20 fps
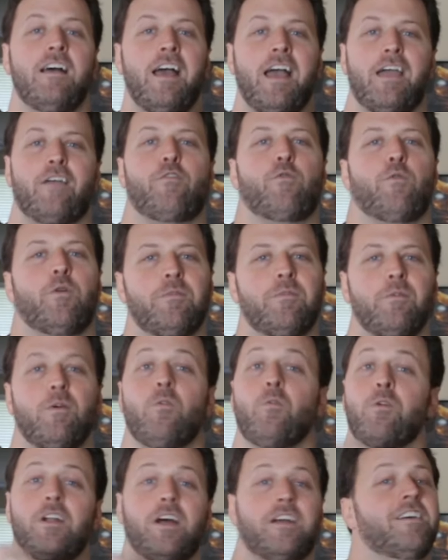Hey everyone,
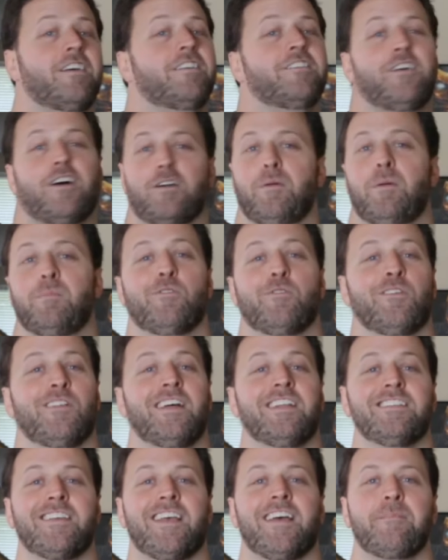we're not done talking about
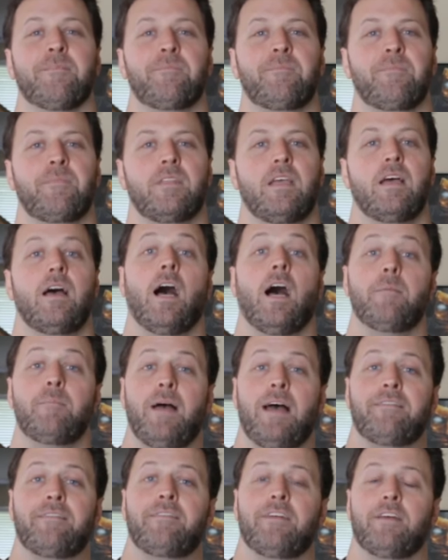Borderlands yet. I'm
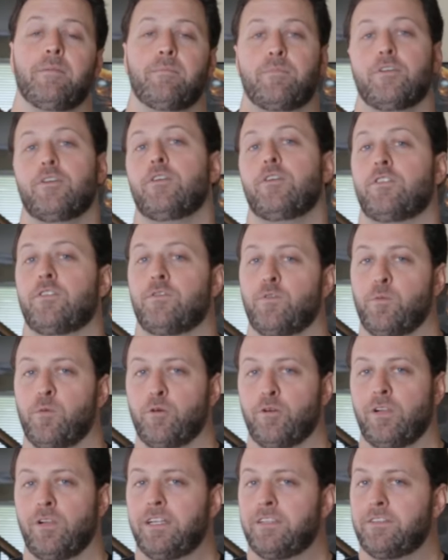Pat Finn, producer for
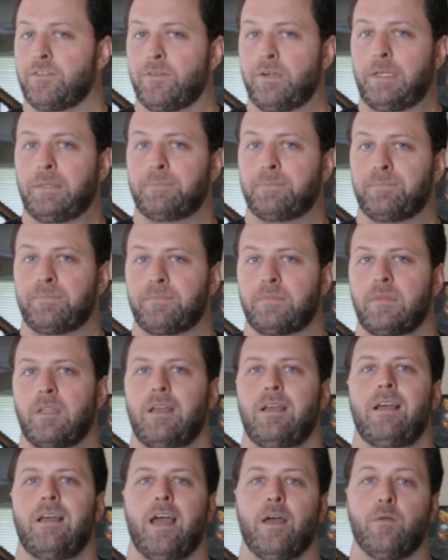Borderlands 3,
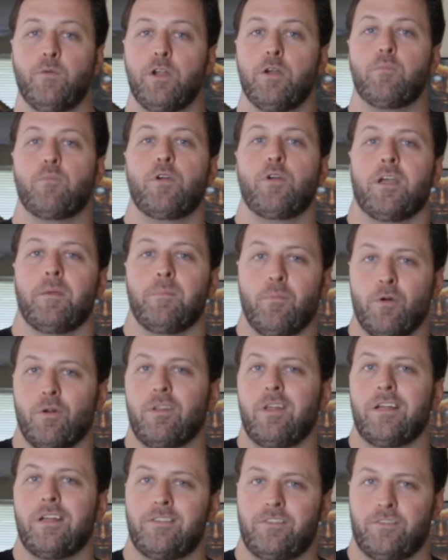and we are bringing
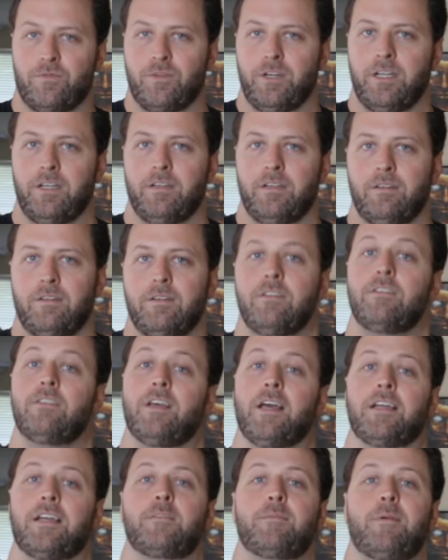Borderlands 3
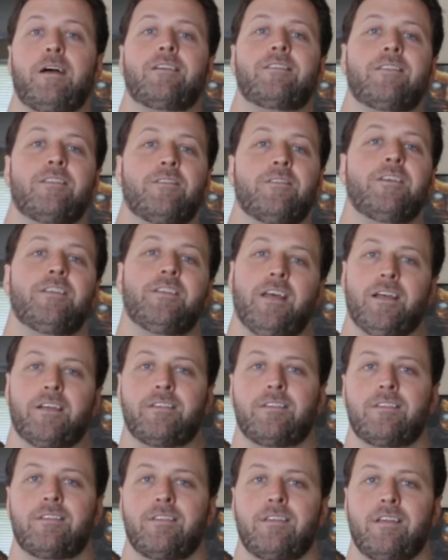to Xbox Series
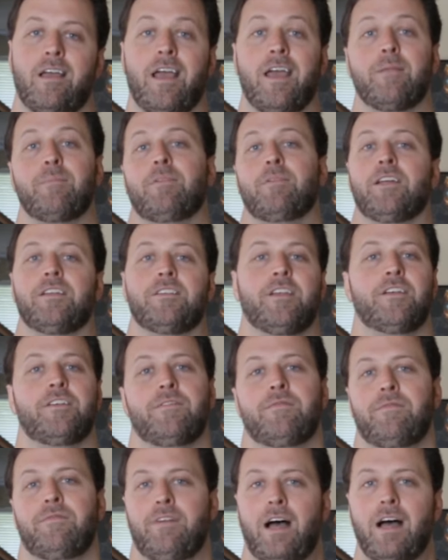X and
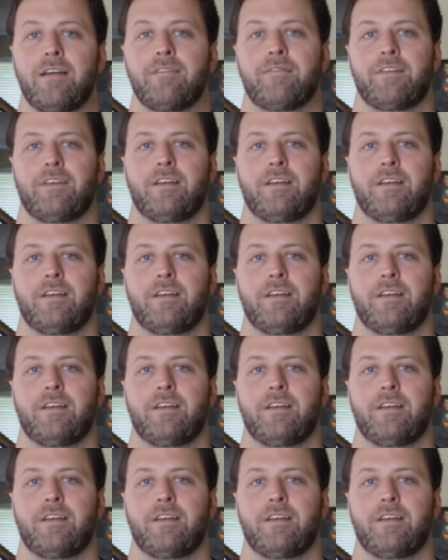PlayStation 5.